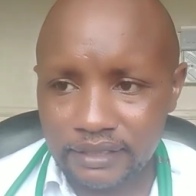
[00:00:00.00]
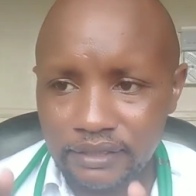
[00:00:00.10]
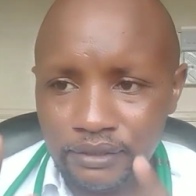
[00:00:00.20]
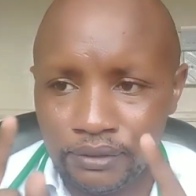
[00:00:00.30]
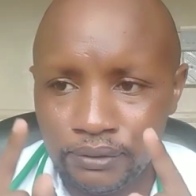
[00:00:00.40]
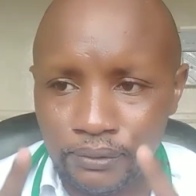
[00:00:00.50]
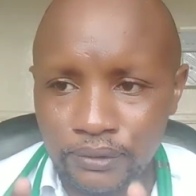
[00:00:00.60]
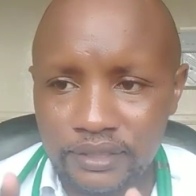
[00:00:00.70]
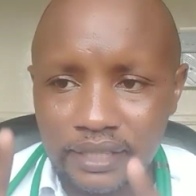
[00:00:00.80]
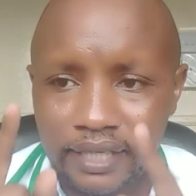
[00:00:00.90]

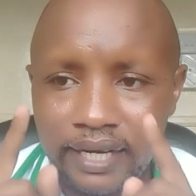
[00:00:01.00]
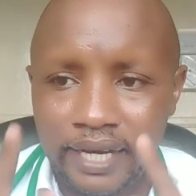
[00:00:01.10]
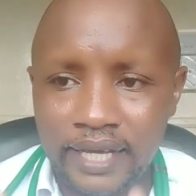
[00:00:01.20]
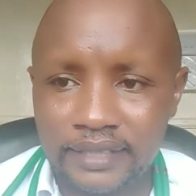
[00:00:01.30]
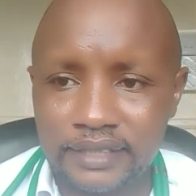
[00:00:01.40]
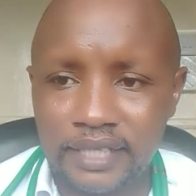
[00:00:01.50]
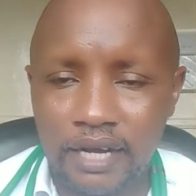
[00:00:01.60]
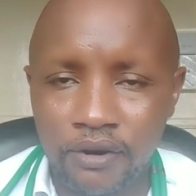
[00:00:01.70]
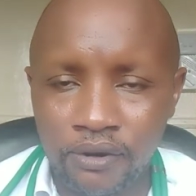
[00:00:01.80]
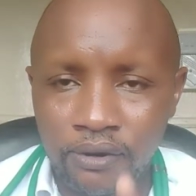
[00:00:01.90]
use laser
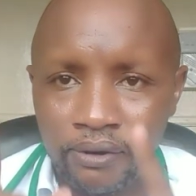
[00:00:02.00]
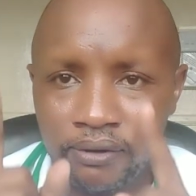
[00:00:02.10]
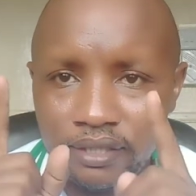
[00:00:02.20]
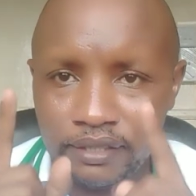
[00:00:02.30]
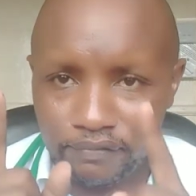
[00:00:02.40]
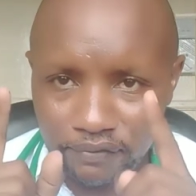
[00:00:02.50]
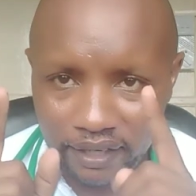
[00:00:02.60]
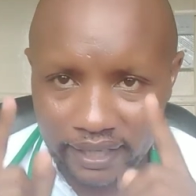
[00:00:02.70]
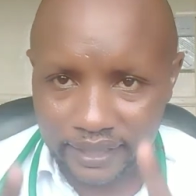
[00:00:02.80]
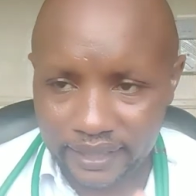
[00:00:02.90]
or
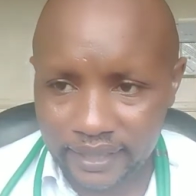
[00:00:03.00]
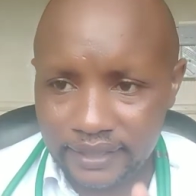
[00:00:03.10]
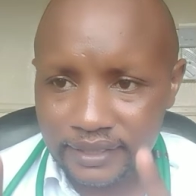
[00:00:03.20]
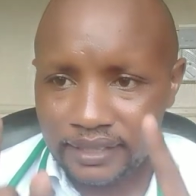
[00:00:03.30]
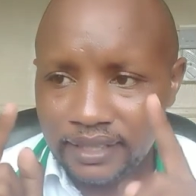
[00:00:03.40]
infrared